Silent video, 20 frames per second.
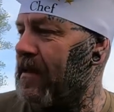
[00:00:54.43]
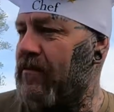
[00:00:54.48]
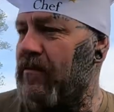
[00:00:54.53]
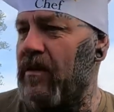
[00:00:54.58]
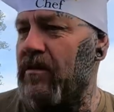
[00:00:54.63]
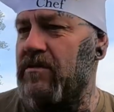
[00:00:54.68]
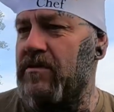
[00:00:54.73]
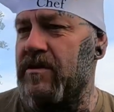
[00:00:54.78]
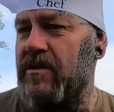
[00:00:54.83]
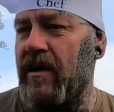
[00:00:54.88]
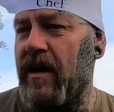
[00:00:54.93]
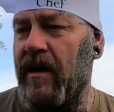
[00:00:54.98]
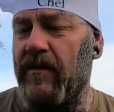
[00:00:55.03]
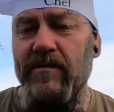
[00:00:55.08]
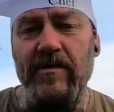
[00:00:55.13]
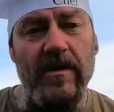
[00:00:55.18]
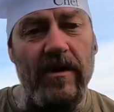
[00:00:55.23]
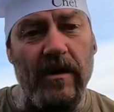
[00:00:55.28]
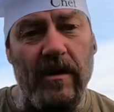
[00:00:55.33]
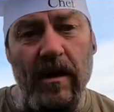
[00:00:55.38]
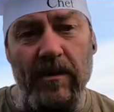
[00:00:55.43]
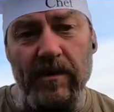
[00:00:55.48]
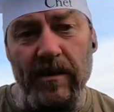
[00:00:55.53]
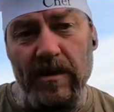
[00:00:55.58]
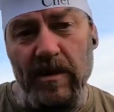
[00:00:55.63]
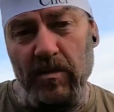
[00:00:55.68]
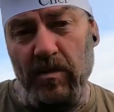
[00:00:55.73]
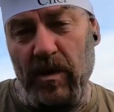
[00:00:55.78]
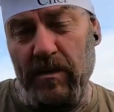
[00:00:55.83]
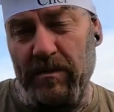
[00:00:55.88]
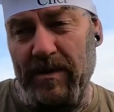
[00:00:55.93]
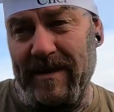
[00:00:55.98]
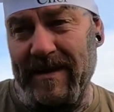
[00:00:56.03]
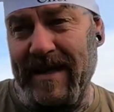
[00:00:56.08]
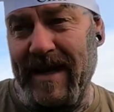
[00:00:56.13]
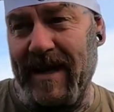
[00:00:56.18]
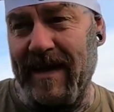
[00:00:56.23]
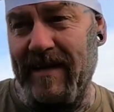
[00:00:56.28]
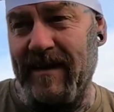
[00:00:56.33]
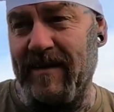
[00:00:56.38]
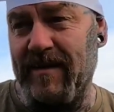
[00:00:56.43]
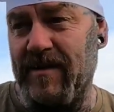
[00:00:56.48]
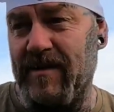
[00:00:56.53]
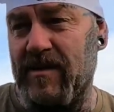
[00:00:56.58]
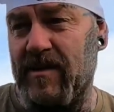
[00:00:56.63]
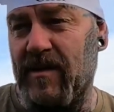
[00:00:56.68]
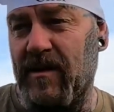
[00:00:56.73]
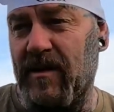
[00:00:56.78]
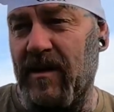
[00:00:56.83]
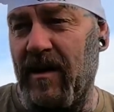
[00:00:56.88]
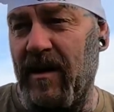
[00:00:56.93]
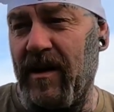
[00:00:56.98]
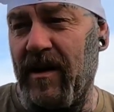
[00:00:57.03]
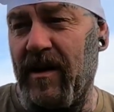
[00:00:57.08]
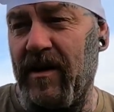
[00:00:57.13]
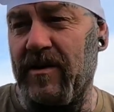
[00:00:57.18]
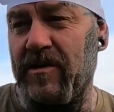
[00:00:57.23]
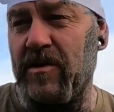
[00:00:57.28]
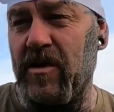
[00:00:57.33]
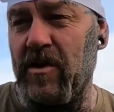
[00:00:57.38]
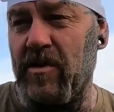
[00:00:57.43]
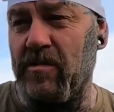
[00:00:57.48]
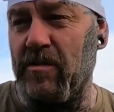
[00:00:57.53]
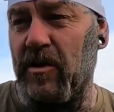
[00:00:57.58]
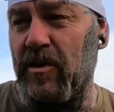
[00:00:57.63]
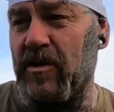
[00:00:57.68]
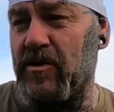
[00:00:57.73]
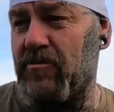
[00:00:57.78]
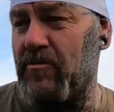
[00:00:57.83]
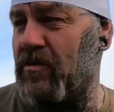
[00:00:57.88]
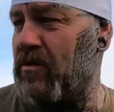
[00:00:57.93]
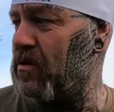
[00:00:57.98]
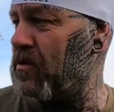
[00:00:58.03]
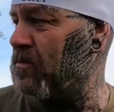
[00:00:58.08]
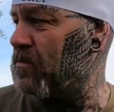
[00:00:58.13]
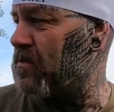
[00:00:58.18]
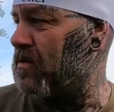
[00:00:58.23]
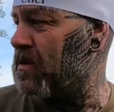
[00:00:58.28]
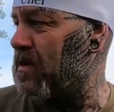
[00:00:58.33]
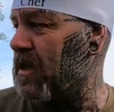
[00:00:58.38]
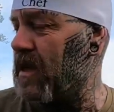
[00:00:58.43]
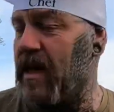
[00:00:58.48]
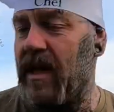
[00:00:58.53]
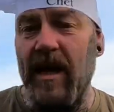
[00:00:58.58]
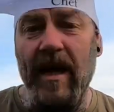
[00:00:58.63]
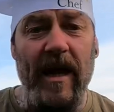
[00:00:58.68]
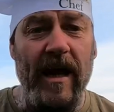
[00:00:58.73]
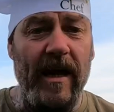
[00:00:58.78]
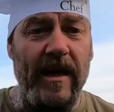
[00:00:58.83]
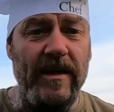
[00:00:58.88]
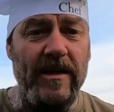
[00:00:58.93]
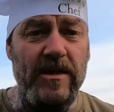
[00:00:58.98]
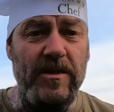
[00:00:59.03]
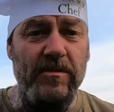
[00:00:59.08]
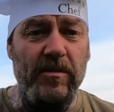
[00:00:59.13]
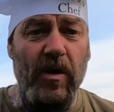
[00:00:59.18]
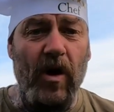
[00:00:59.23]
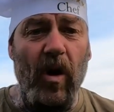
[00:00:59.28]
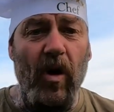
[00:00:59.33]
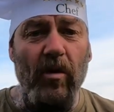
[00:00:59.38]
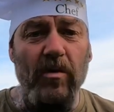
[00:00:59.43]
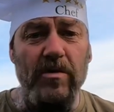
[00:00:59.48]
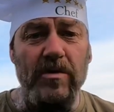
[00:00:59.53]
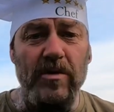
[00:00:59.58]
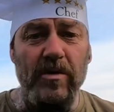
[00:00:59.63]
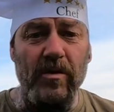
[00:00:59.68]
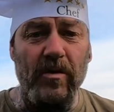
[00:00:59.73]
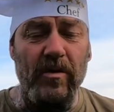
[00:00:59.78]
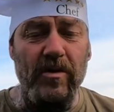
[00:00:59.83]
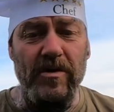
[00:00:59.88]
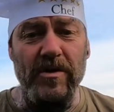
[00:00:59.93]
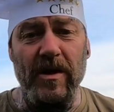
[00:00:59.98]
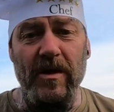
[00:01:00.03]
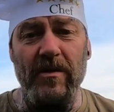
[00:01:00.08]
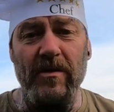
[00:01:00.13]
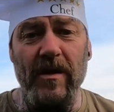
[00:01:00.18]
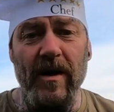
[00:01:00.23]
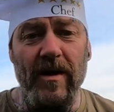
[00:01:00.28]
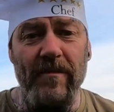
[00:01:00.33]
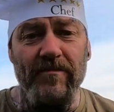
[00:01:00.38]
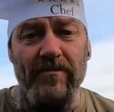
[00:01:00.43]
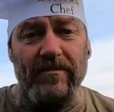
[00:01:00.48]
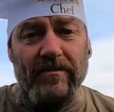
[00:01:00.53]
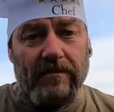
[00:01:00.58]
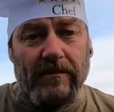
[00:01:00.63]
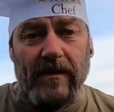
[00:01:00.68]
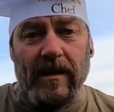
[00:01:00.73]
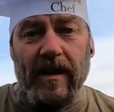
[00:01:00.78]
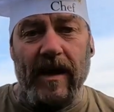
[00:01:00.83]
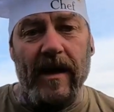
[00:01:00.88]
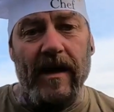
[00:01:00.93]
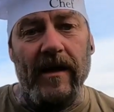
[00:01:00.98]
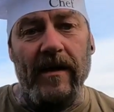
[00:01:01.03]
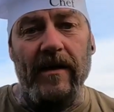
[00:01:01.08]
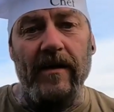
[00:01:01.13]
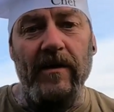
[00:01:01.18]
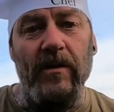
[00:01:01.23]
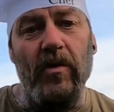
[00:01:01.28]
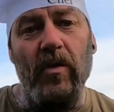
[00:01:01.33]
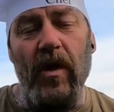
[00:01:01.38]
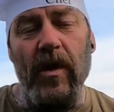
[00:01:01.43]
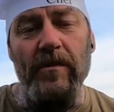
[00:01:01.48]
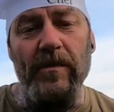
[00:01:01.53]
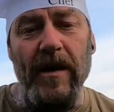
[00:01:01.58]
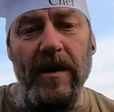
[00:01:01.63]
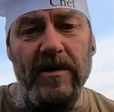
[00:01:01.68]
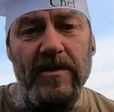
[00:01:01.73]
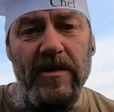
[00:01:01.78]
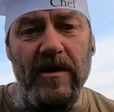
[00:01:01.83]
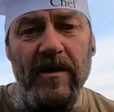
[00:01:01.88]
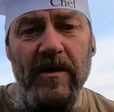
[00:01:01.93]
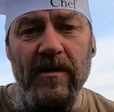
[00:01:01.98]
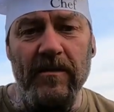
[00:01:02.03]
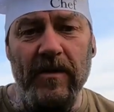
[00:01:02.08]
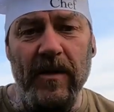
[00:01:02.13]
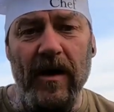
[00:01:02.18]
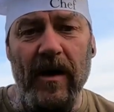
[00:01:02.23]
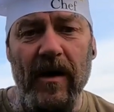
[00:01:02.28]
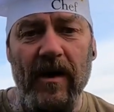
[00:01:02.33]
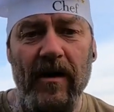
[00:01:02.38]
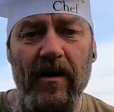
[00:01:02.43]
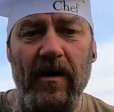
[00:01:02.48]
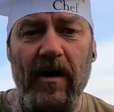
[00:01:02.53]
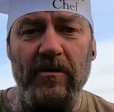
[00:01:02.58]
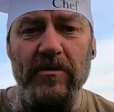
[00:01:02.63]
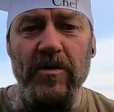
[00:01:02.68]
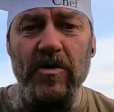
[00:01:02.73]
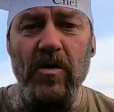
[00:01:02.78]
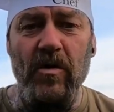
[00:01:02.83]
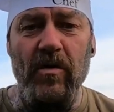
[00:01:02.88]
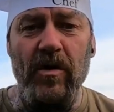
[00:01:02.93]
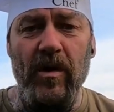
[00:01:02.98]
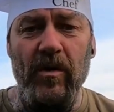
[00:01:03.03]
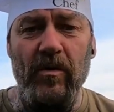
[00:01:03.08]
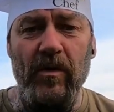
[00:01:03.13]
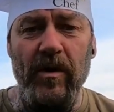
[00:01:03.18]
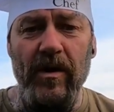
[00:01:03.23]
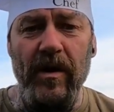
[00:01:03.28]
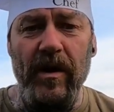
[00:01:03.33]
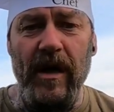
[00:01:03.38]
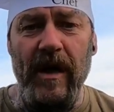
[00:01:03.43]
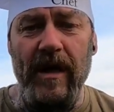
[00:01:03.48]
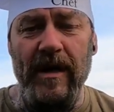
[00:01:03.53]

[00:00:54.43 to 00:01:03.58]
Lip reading: I also have a couple of sweet potatoes, two mushrooms, and some coleslaw. So yeah, quite a mixture, but I'm sure it'll work.